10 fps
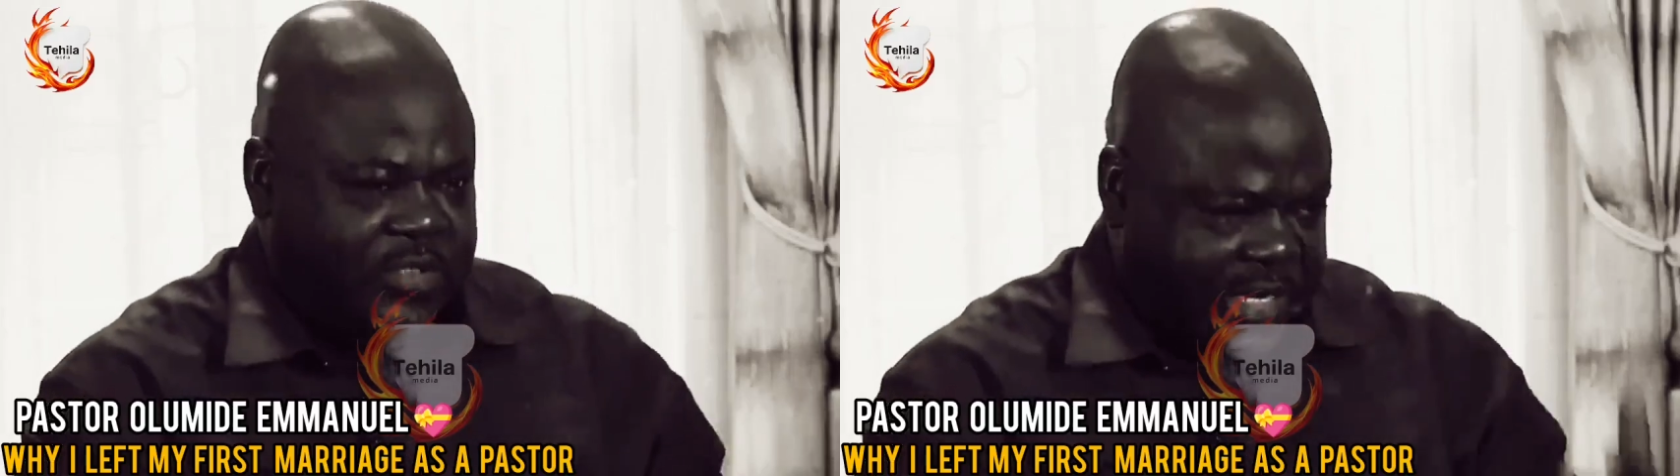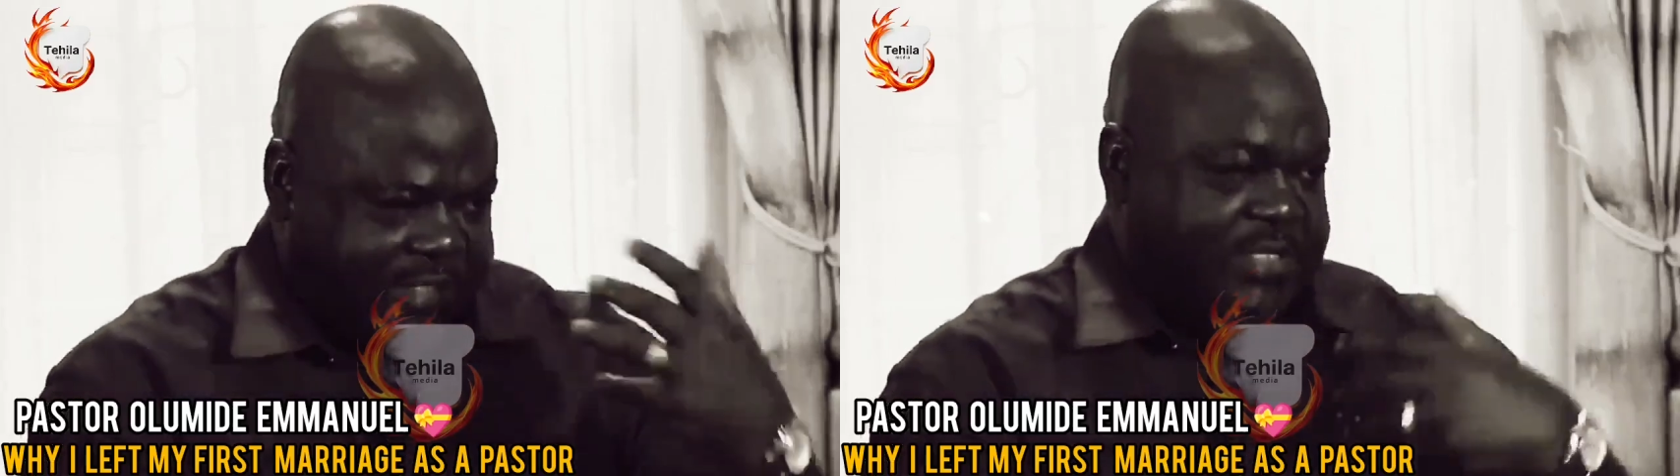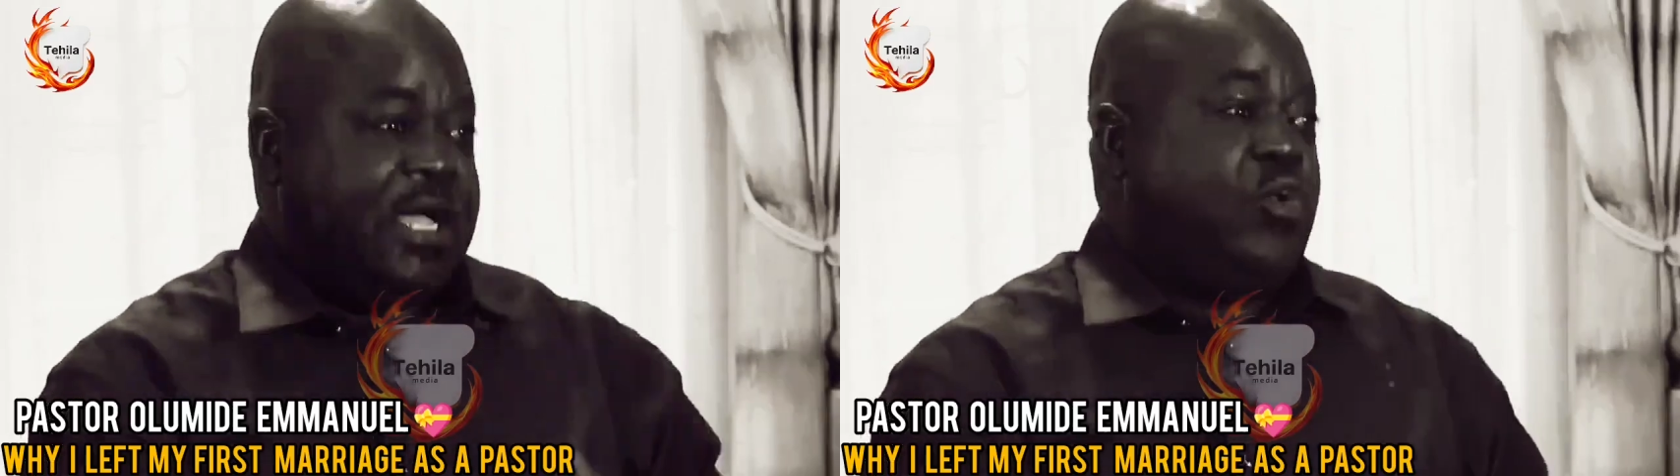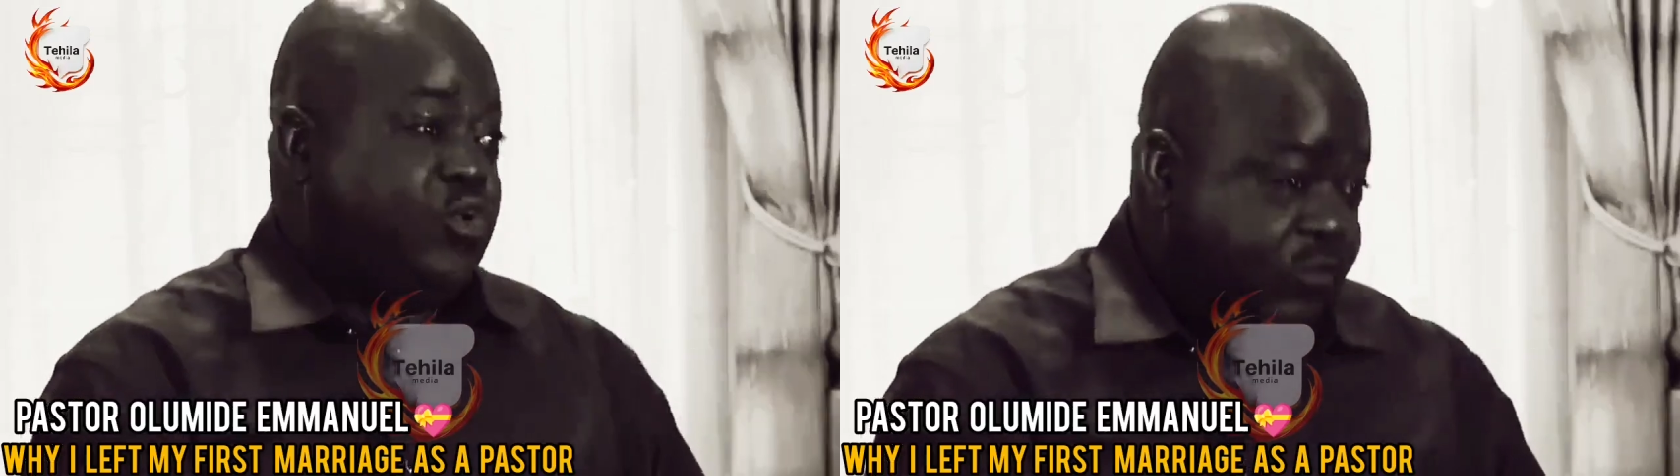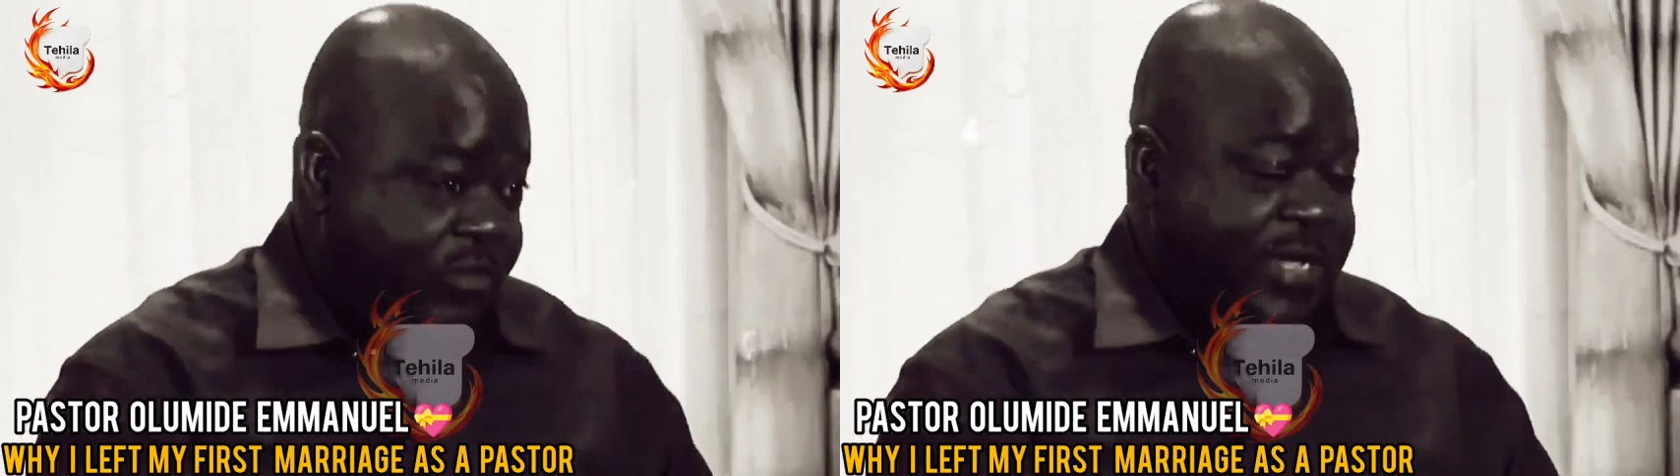So there are things I could
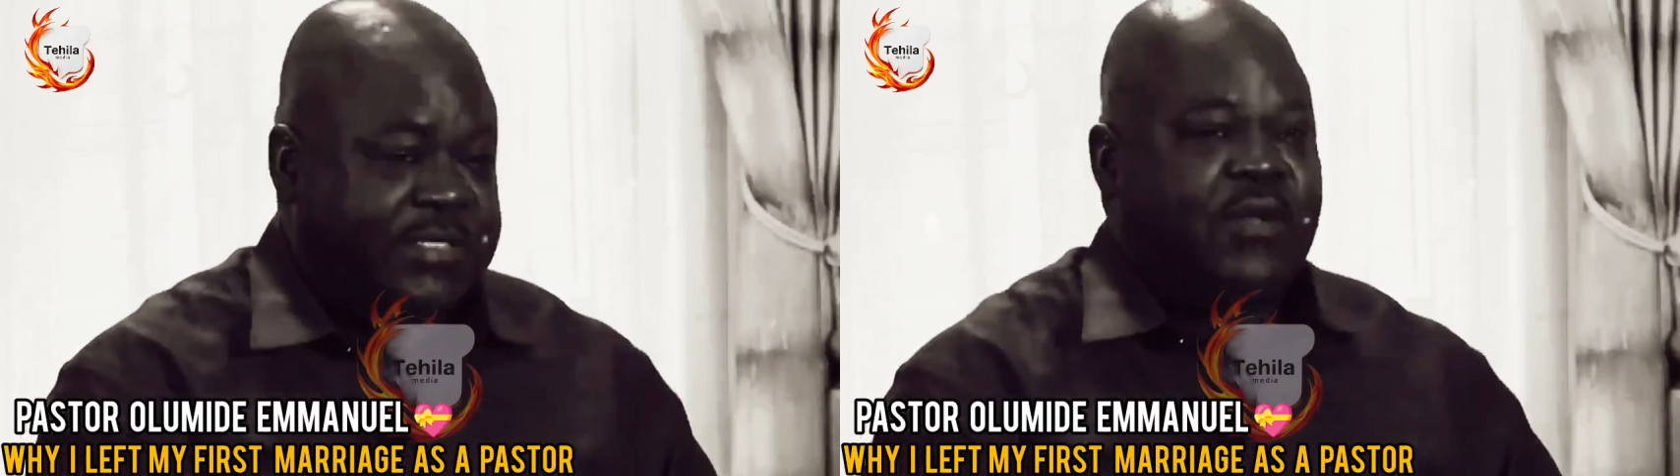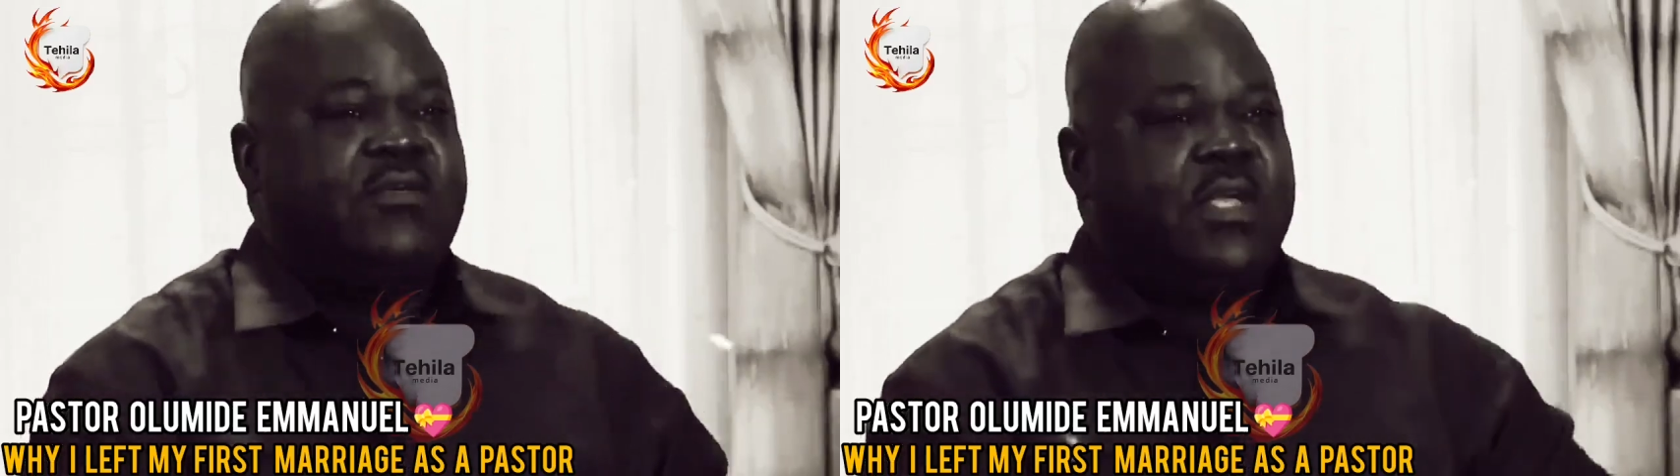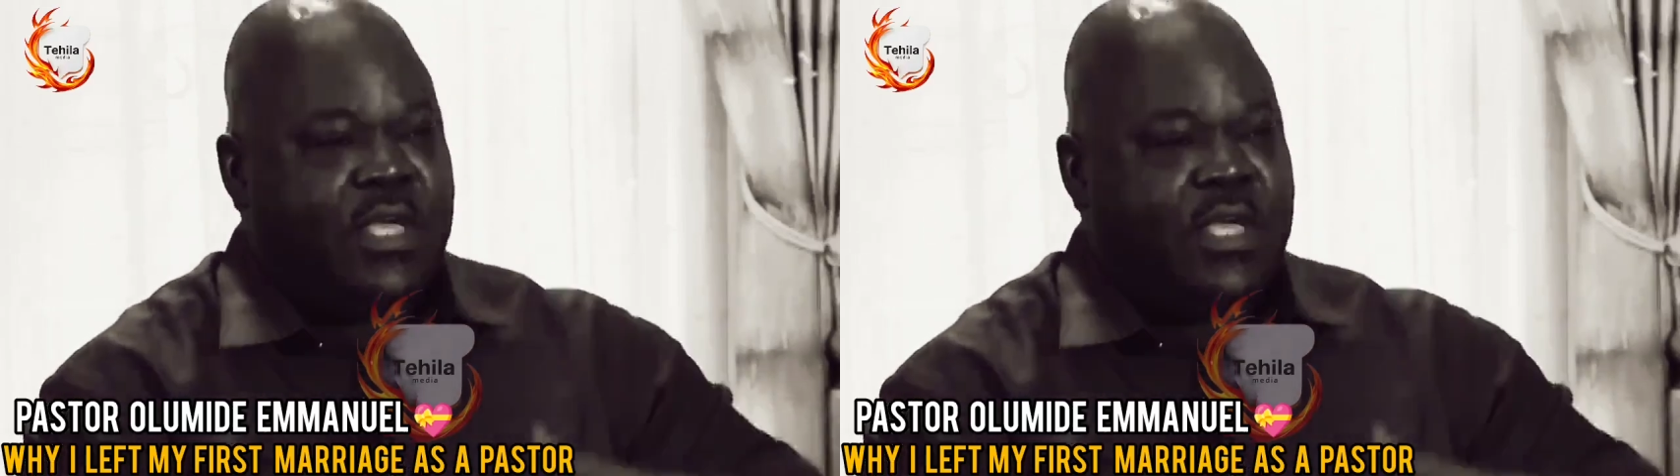do for myself,